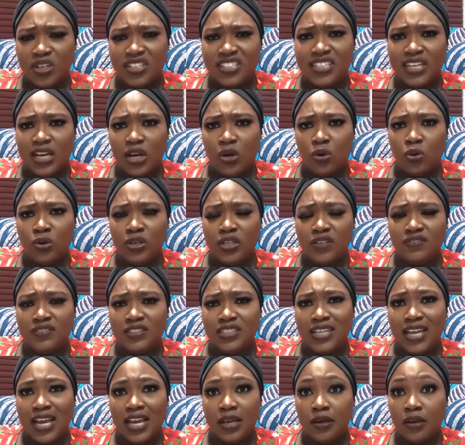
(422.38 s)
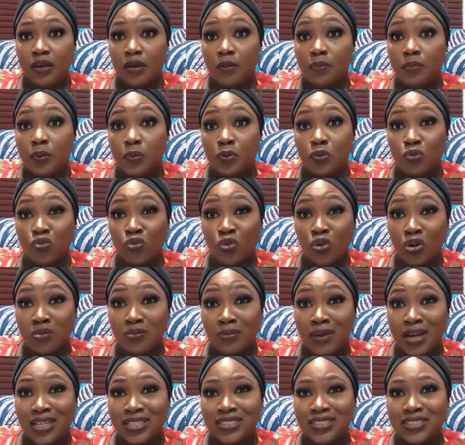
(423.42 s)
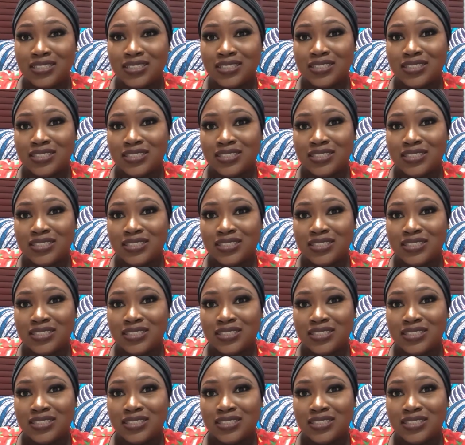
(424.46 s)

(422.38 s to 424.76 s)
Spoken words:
or the girl will leave the guy. People run mad.